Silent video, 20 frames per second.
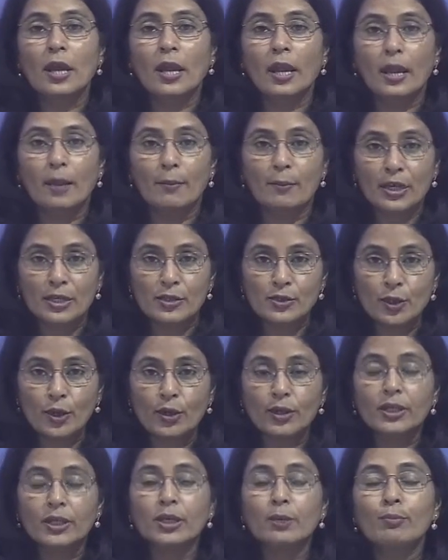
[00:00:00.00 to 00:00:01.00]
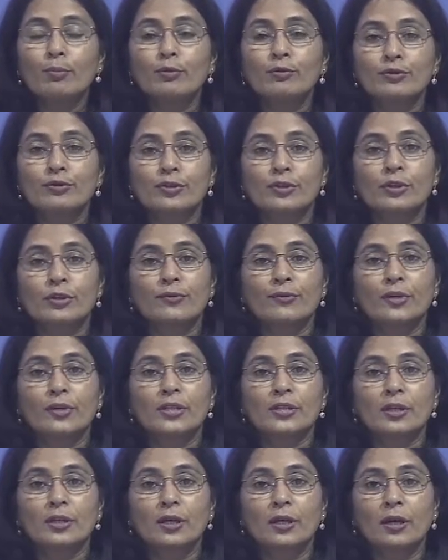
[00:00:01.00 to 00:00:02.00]
a majority portion
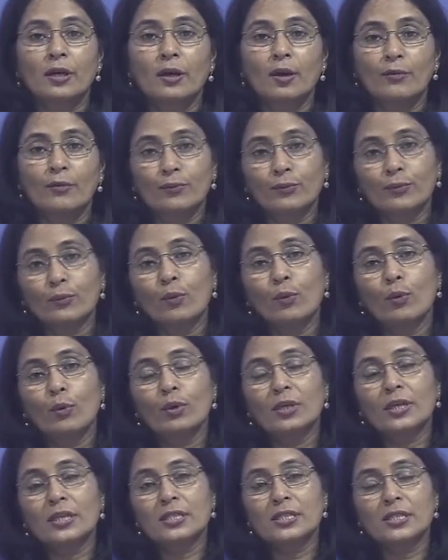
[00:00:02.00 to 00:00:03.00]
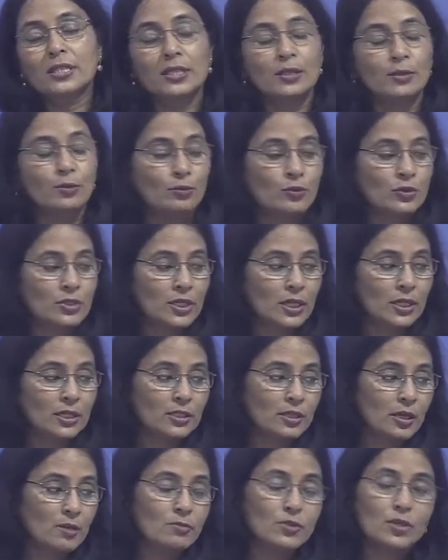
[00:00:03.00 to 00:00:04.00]
of gold is used in
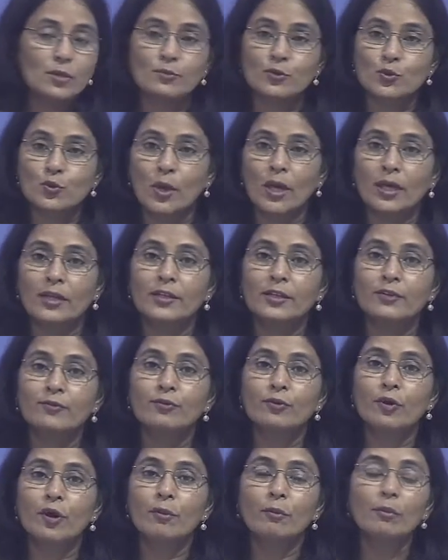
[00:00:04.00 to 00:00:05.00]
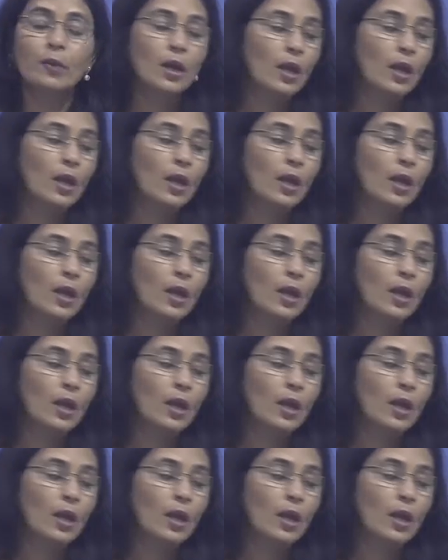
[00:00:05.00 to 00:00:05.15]
terms of jewelry form,